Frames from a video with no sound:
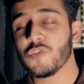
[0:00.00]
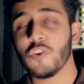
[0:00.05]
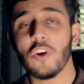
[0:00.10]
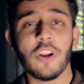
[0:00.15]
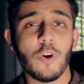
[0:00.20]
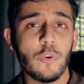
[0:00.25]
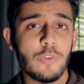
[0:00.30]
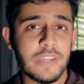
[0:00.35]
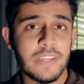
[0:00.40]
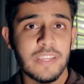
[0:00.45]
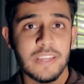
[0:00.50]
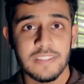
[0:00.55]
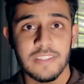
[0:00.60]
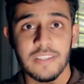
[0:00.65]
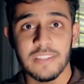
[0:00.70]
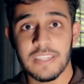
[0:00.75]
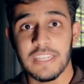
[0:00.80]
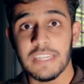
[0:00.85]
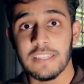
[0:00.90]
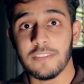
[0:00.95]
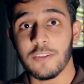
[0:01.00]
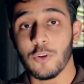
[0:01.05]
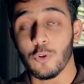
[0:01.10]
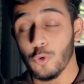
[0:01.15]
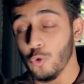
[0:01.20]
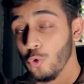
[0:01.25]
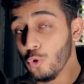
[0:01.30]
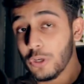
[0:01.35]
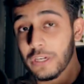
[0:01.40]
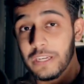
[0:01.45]
So not only does this intro
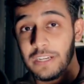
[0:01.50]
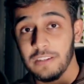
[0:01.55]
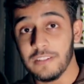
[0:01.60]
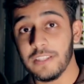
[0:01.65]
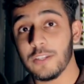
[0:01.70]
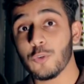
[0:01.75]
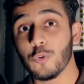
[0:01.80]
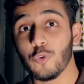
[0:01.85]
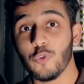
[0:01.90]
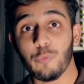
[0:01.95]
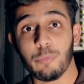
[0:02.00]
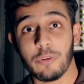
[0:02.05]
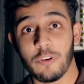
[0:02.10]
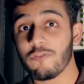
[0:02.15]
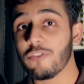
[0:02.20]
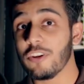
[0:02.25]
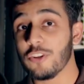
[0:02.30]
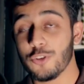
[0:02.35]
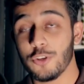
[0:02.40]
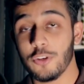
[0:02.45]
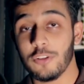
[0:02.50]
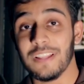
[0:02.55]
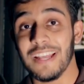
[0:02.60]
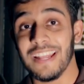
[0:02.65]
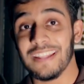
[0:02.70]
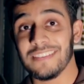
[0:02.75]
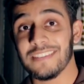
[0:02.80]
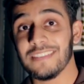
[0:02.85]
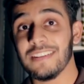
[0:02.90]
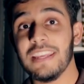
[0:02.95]
look really cool, professional
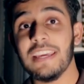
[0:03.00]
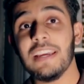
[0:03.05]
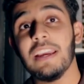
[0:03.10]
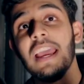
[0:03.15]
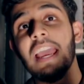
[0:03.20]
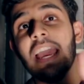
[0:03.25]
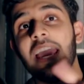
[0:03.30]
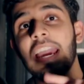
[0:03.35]
and sleek,